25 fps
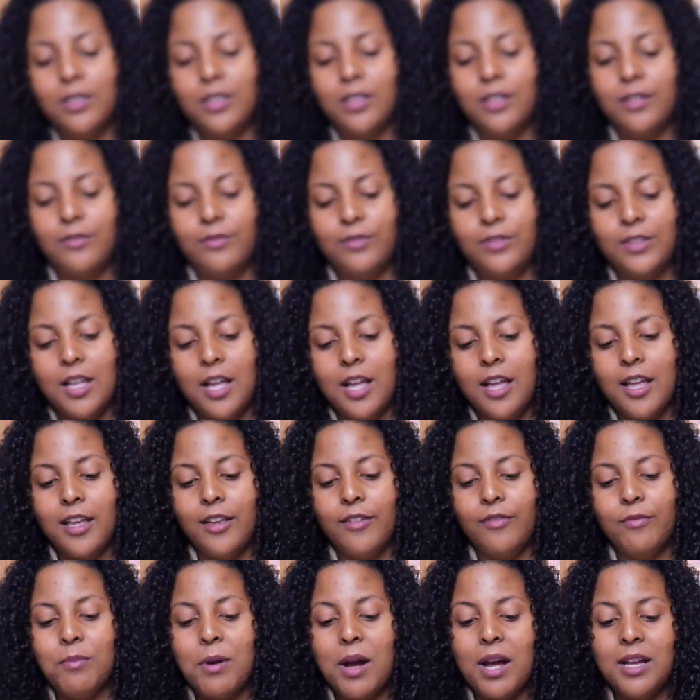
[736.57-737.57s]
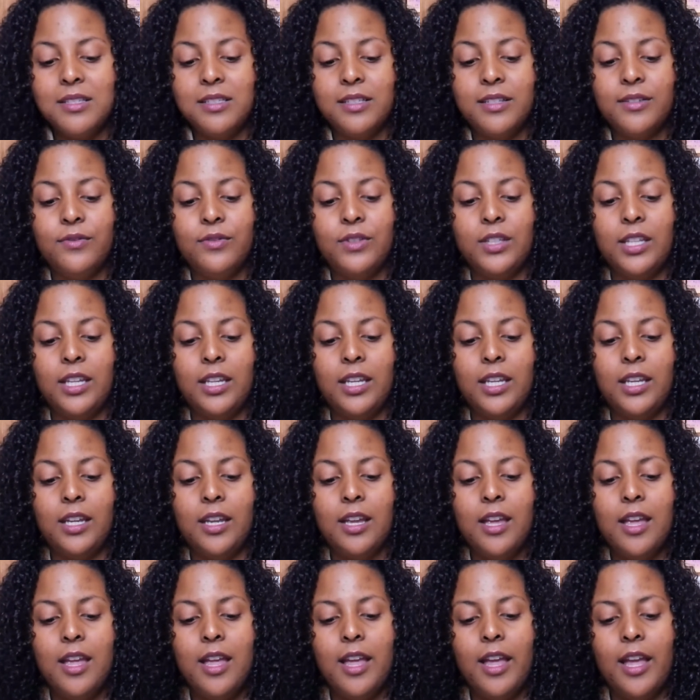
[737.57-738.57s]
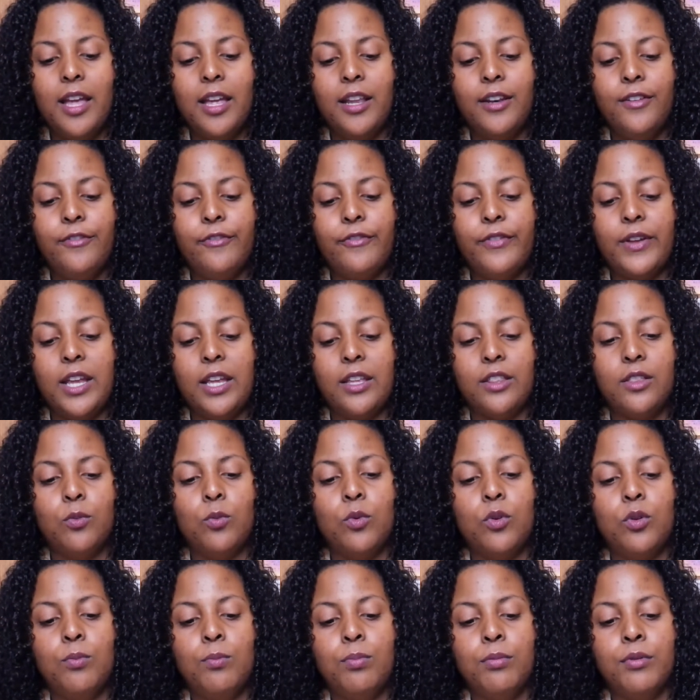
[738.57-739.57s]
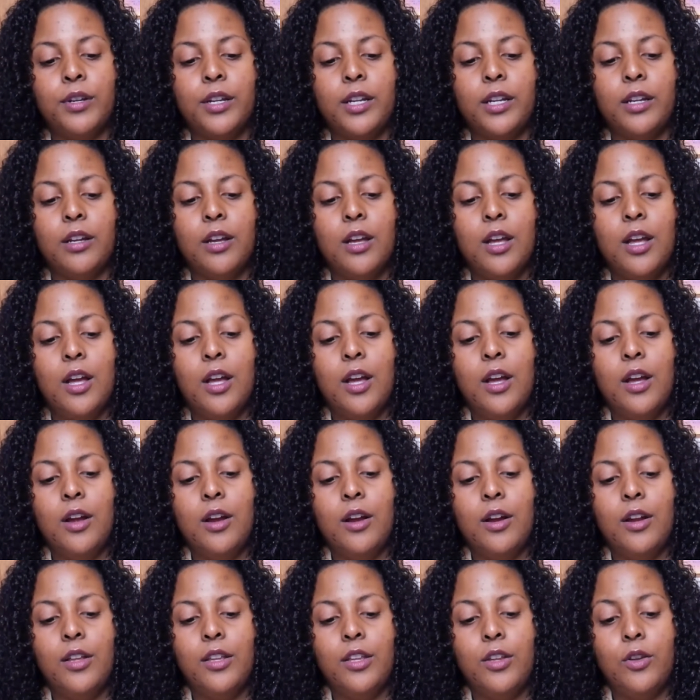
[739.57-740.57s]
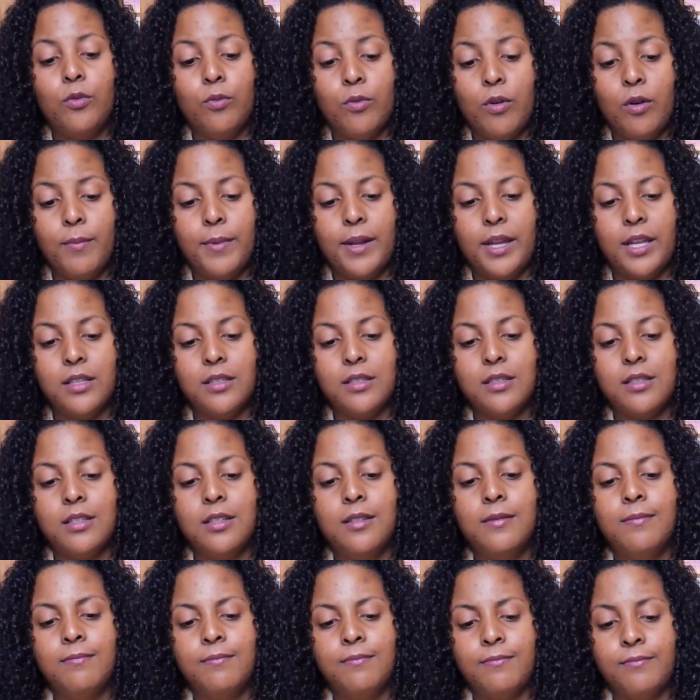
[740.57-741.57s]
love life. Positive thinking and faith will bring you romance.